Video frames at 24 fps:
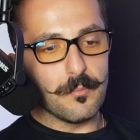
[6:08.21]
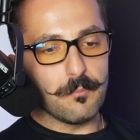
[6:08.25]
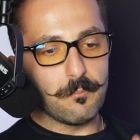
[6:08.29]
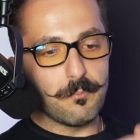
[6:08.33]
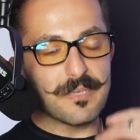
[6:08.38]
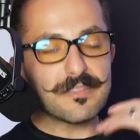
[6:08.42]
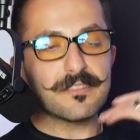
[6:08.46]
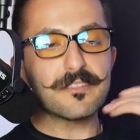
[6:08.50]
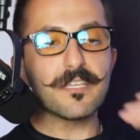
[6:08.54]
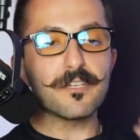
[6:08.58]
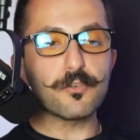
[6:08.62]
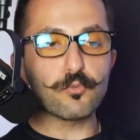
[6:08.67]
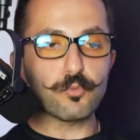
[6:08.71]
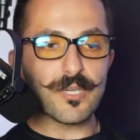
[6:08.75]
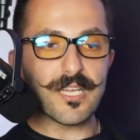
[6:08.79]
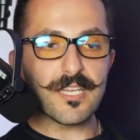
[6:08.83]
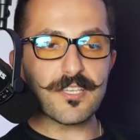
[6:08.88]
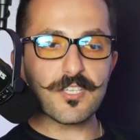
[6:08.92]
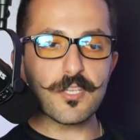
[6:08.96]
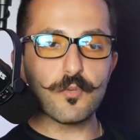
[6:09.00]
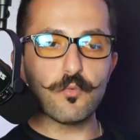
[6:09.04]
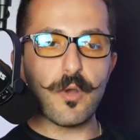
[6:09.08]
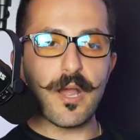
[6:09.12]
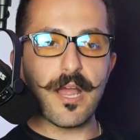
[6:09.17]
But the
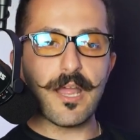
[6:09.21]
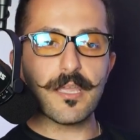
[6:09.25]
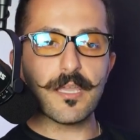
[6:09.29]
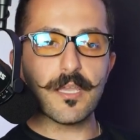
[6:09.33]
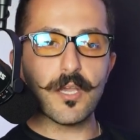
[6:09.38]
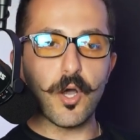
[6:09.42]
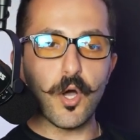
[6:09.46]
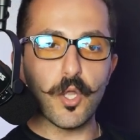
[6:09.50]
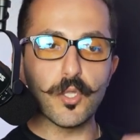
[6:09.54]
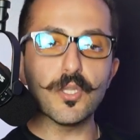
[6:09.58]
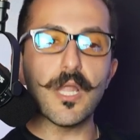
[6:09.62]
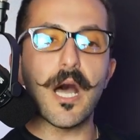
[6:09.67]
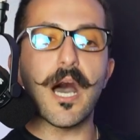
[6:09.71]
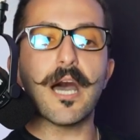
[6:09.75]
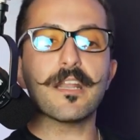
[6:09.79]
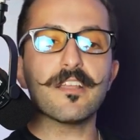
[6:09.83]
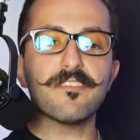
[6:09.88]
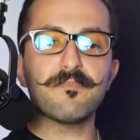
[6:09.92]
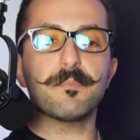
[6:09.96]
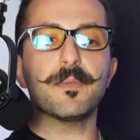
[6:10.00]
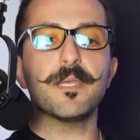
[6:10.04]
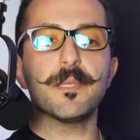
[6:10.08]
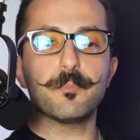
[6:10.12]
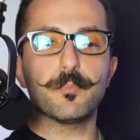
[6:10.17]
reason why a lot
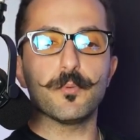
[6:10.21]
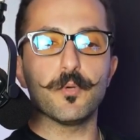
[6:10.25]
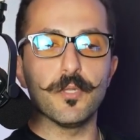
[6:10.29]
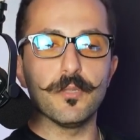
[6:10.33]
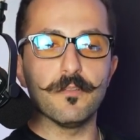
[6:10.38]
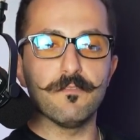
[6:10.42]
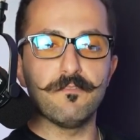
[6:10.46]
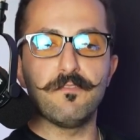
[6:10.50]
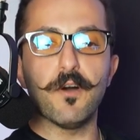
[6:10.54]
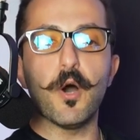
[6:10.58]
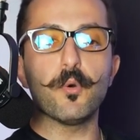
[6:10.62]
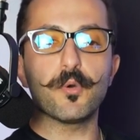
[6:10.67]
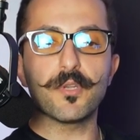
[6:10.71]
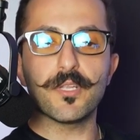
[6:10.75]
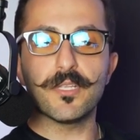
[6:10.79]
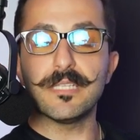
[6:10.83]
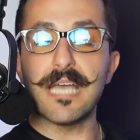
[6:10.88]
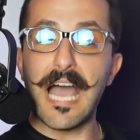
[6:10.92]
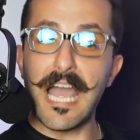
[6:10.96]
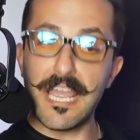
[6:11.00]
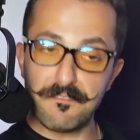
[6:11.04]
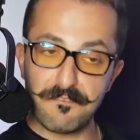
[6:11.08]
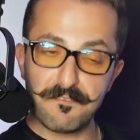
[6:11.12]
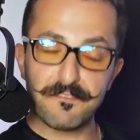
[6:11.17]
of people voted,
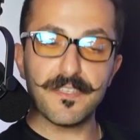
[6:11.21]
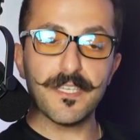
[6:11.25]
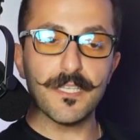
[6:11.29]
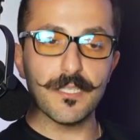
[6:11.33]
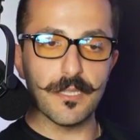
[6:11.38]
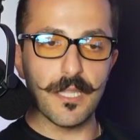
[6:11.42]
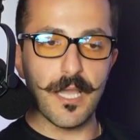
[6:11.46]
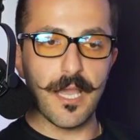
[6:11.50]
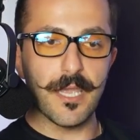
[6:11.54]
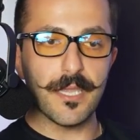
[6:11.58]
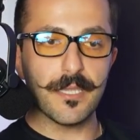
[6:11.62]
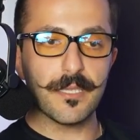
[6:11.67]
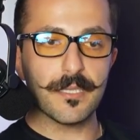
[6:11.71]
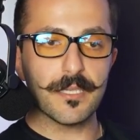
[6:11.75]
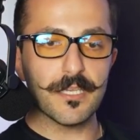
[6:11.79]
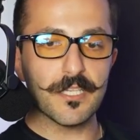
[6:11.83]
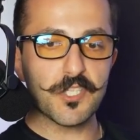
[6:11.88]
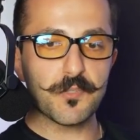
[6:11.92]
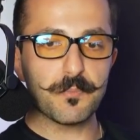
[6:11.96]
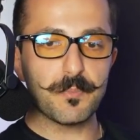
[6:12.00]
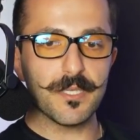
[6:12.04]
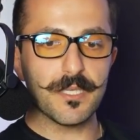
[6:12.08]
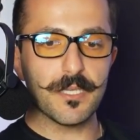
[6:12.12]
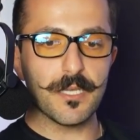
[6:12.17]
I feel like,
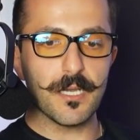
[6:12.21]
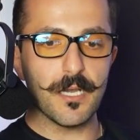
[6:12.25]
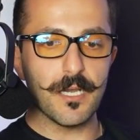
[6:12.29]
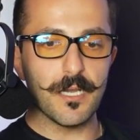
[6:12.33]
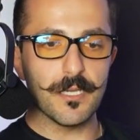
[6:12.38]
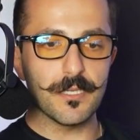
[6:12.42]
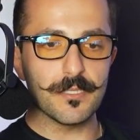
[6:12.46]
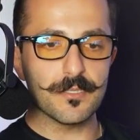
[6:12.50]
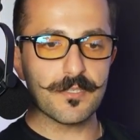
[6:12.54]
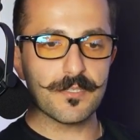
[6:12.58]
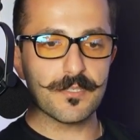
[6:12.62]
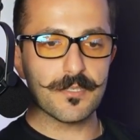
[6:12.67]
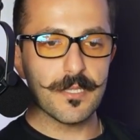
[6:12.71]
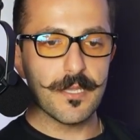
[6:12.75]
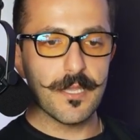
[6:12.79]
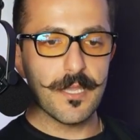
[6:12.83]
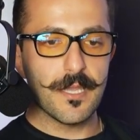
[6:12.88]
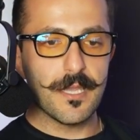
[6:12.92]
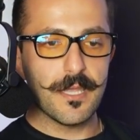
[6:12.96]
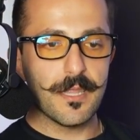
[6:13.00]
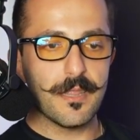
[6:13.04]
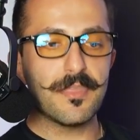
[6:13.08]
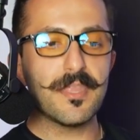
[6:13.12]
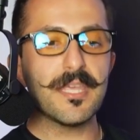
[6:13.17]
is because
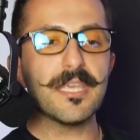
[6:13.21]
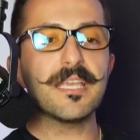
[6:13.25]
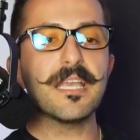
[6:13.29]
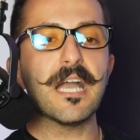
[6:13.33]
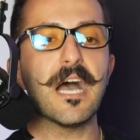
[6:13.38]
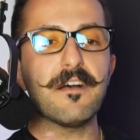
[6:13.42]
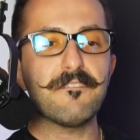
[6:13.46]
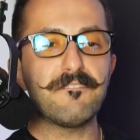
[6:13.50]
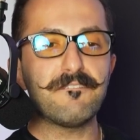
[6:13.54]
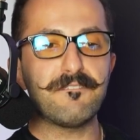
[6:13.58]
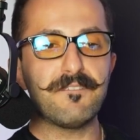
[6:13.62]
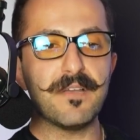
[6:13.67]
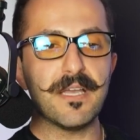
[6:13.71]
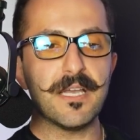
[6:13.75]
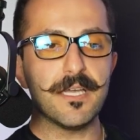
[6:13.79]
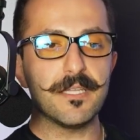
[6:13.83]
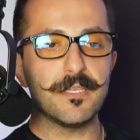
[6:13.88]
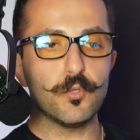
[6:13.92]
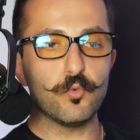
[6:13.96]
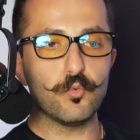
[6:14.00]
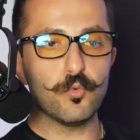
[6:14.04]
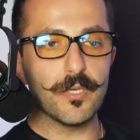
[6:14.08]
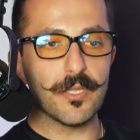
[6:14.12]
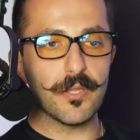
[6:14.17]
they got
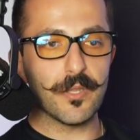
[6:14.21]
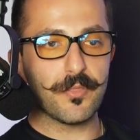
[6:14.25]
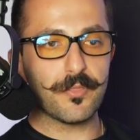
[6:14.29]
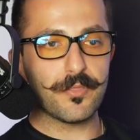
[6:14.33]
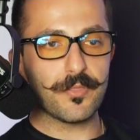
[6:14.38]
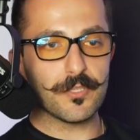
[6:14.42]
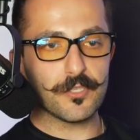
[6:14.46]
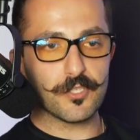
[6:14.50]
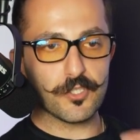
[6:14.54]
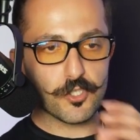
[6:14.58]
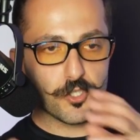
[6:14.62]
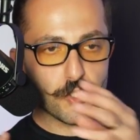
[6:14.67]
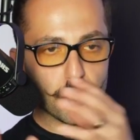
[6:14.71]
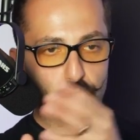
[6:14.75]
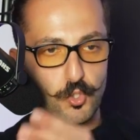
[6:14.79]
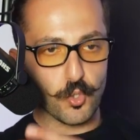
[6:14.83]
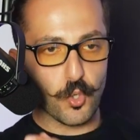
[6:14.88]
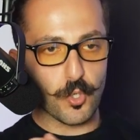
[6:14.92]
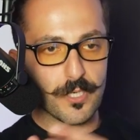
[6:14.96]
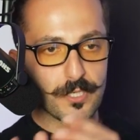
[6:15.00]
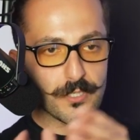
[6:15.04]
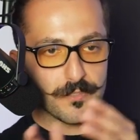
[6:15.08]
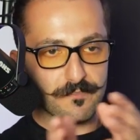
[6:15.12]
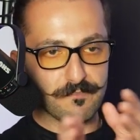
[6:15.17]
fed with
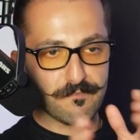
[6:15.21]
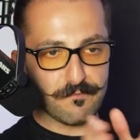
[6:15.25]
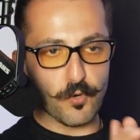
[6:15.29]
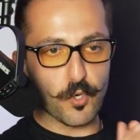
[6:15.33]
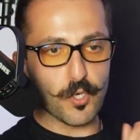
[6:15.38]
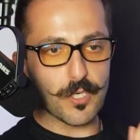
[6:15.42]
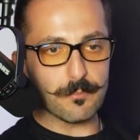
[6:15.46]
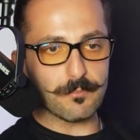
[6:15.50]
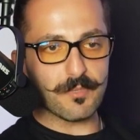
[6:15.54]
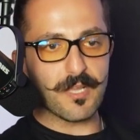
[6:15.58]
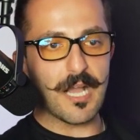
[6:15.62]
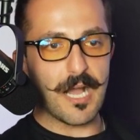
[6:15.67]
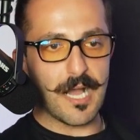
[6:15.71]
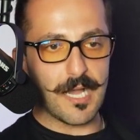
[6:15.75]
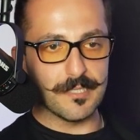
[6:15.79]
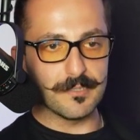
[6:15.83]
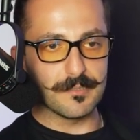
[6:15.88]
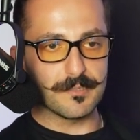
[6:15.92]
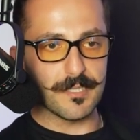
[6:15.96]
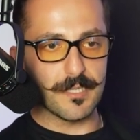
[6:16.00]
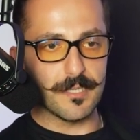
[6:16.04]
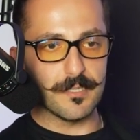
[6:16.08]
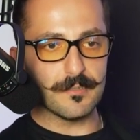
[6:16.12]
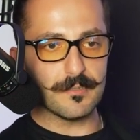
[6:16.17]
short form
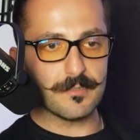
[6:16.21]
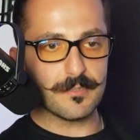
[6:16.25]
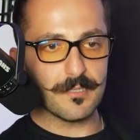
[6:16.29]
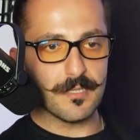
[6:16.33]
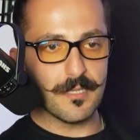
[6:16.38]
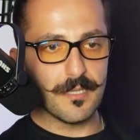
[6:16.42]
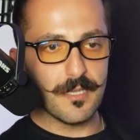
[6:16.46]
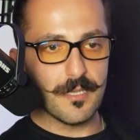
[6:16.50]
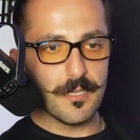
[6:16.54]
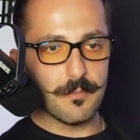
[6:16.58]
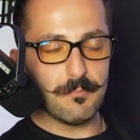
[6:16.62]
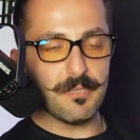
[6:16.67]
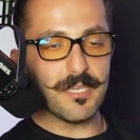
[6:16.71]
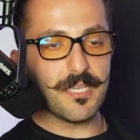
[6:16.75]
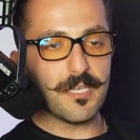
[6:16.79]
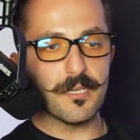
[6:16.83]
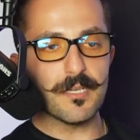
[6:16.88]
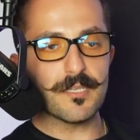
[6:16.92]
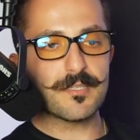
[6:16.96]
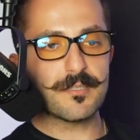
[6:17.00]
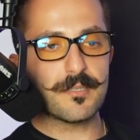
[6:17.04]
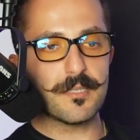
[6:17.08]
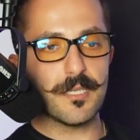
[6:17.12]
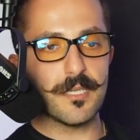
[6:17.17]
content yeah.
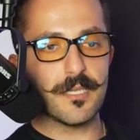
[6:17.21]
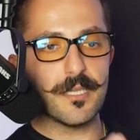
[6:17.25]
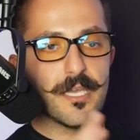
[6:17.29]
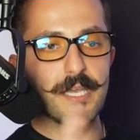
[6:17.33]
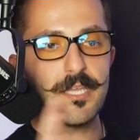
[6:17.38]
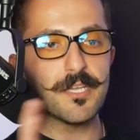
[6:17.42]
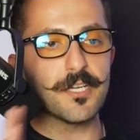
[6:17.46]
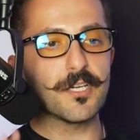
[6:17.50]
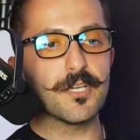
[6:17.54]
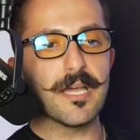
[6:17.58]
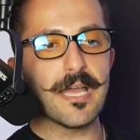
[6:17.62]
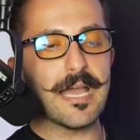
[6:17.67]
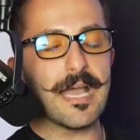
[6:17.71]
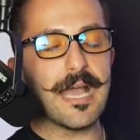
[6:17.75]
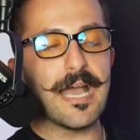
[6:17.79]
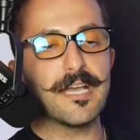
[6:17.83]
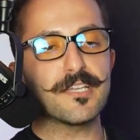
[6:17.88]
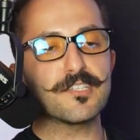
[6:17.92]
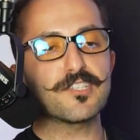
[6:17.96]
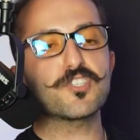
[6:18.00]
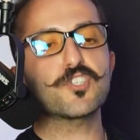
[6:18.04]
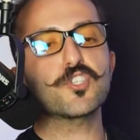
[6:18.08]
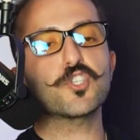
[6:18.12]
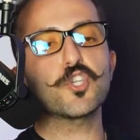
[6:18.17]
because the internet
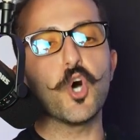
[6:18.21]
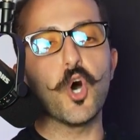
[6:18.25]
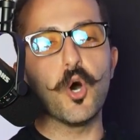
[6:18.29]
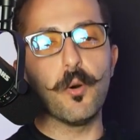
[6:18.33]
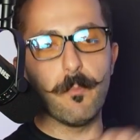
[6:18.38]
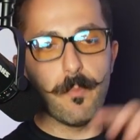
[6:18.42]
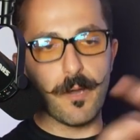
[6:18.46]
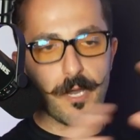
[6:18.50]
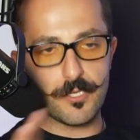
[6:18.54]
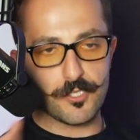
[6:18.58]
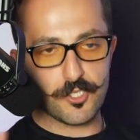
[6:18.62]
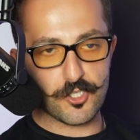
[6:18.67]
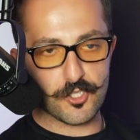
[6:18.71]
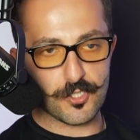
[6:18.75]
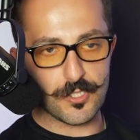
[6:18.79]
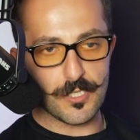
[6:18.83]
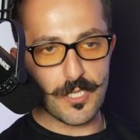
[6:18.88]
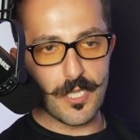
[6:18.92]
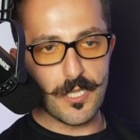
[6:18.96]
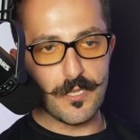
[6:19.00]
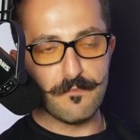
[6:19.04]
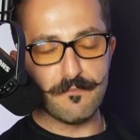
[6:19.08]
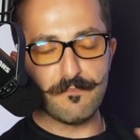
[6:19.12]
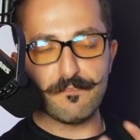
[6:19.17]
has so much
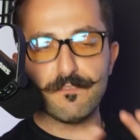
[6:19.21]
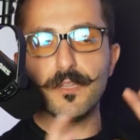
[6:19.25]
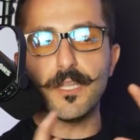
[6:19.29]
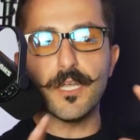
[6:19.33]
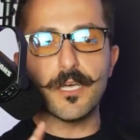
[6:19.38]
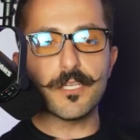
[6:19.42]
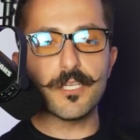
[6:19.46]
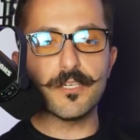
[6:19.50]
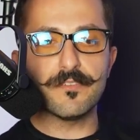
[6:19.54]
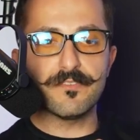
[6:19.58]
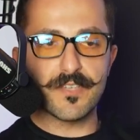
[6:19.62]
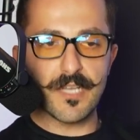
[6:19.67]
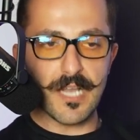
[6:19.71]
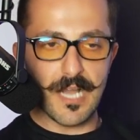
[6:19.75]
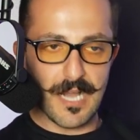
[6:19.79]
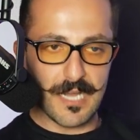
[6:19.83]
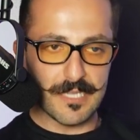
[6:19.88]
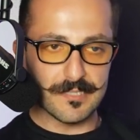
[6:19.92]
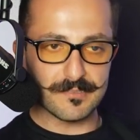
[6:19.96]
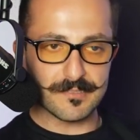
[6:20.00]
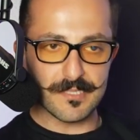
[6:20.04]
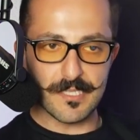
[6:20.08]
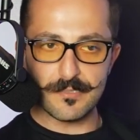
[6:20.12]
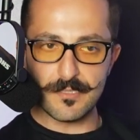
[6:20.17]
flood of
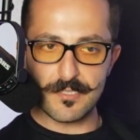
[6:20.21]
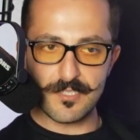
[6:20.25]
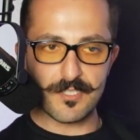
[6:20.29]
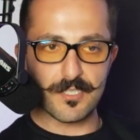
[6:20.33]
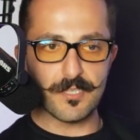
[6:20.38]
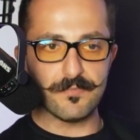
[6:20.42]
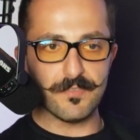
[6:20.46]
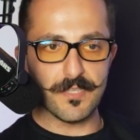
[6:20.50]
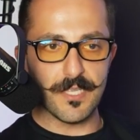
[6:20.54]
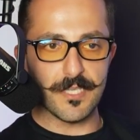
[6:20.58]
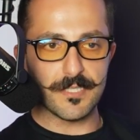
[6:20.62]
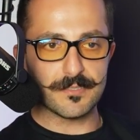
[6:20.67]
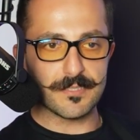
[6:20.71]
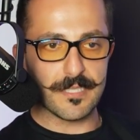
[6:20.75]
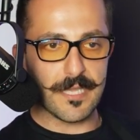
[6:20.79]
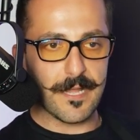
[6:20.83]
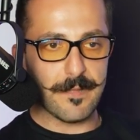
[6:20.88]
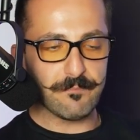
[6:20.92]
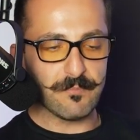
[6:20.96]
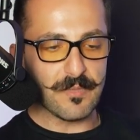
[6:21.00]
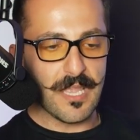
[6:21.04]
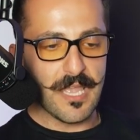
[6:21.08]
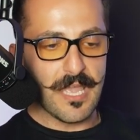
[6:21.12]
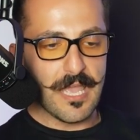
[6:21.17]
content and stuff like
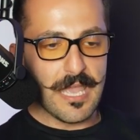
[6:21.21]
that.